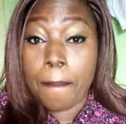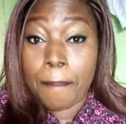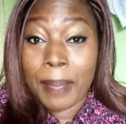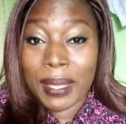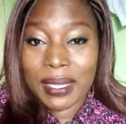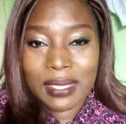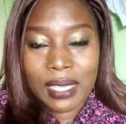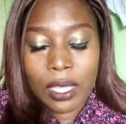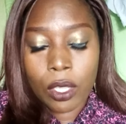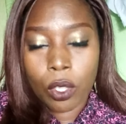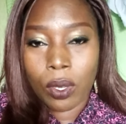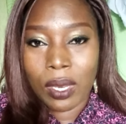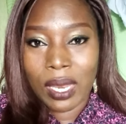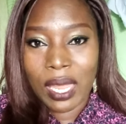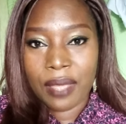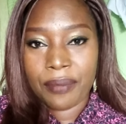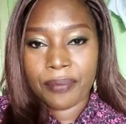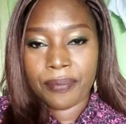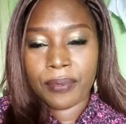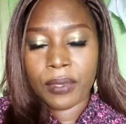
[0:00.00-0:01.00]
better your
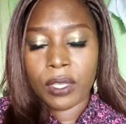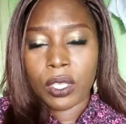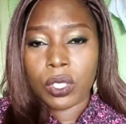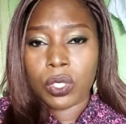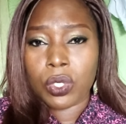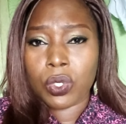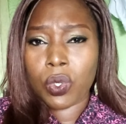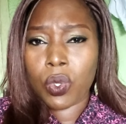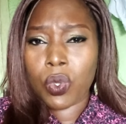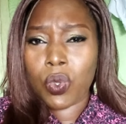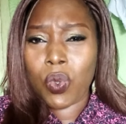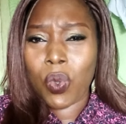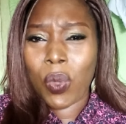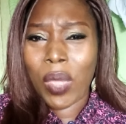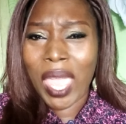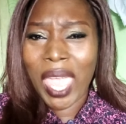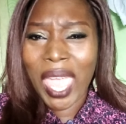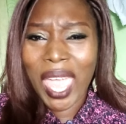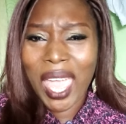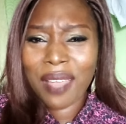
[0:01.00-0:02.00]
life so you
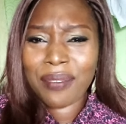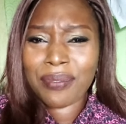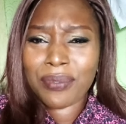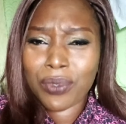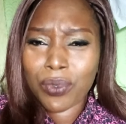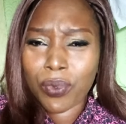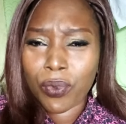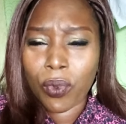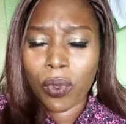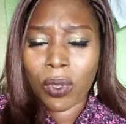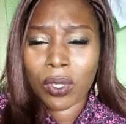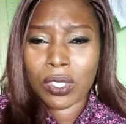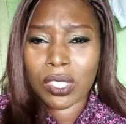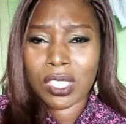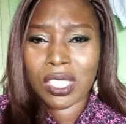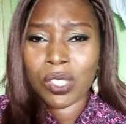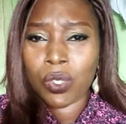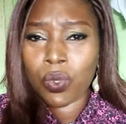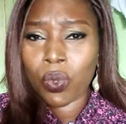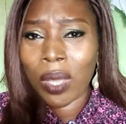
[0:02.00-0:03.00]
have to
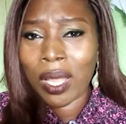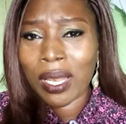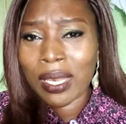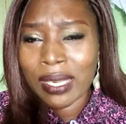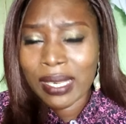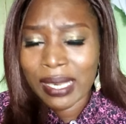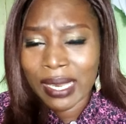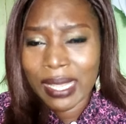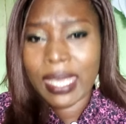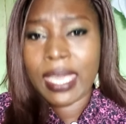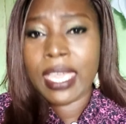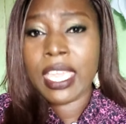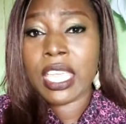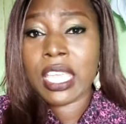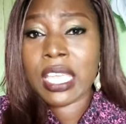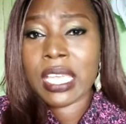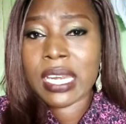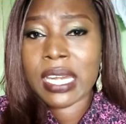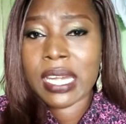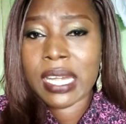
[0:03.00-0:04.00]
continually
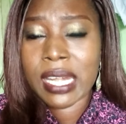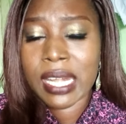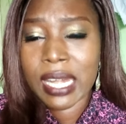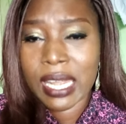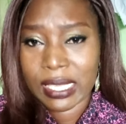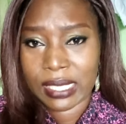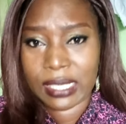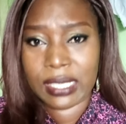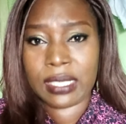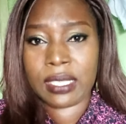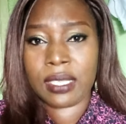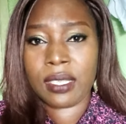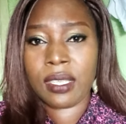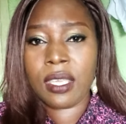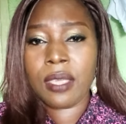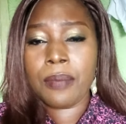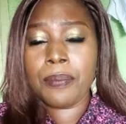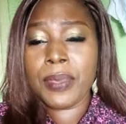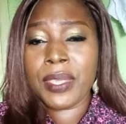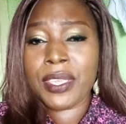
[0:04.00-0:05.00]
create
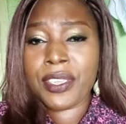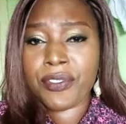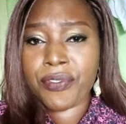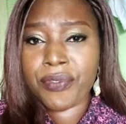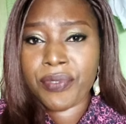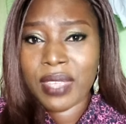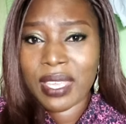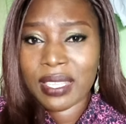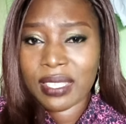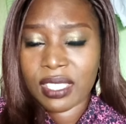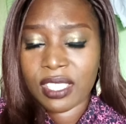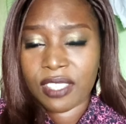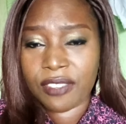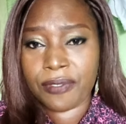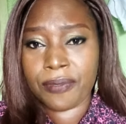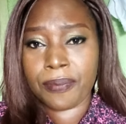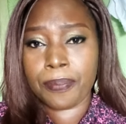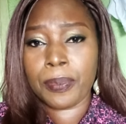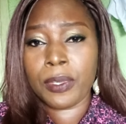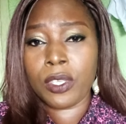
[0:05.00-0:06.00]
be creative
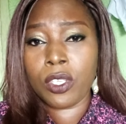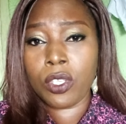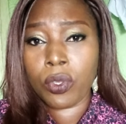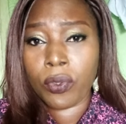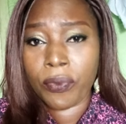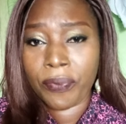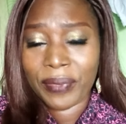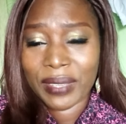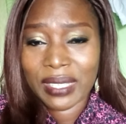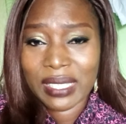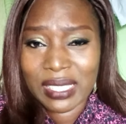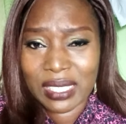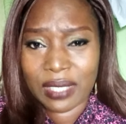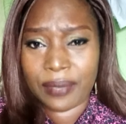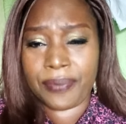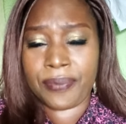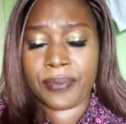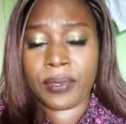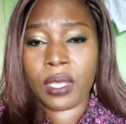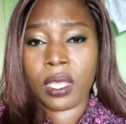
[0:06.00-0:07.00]
be
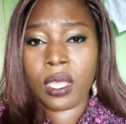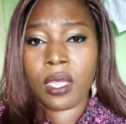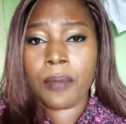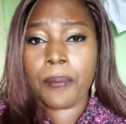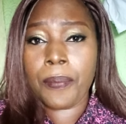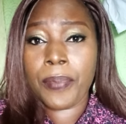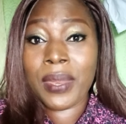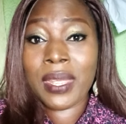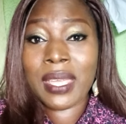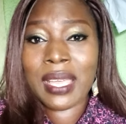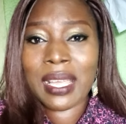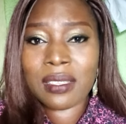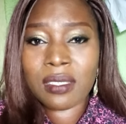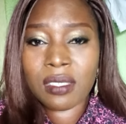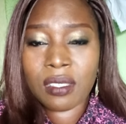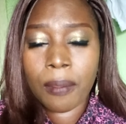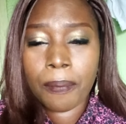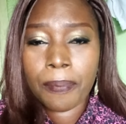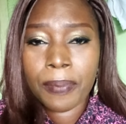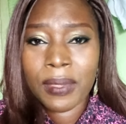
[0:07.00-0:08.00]
innovative bring out
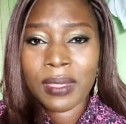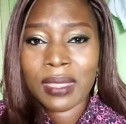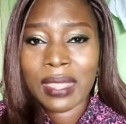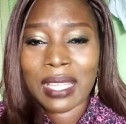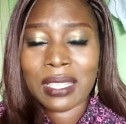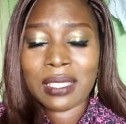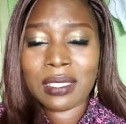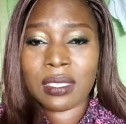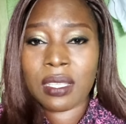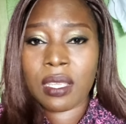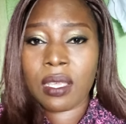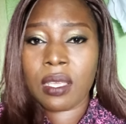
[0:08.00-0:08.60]
something that